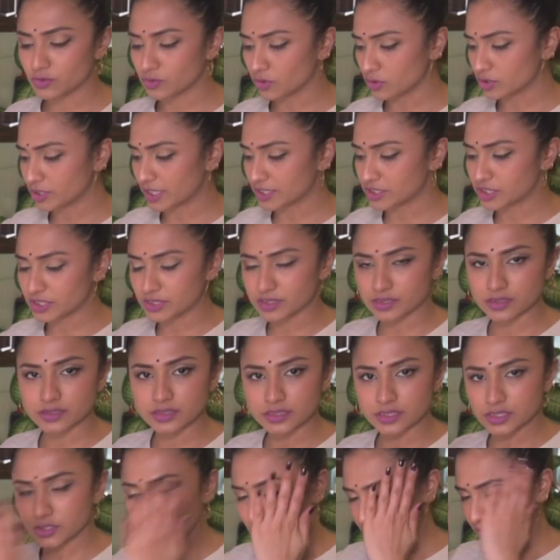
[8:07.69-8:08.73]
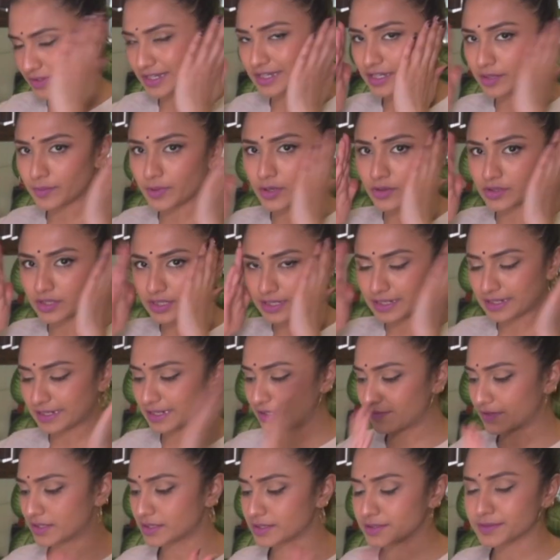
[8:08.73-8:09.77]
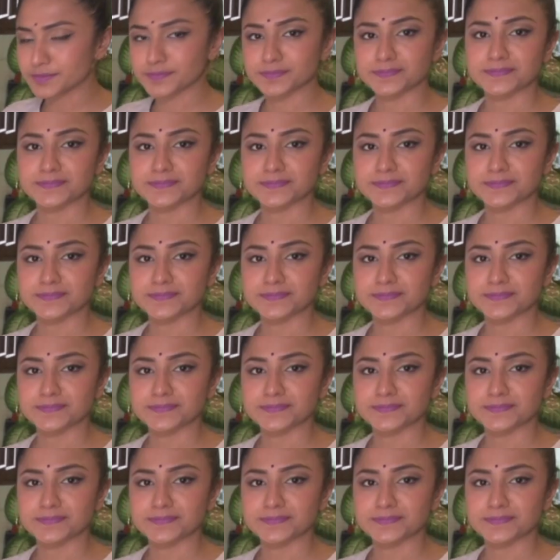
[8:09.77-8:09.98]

Don't touch it. Don't think about it. Leave it.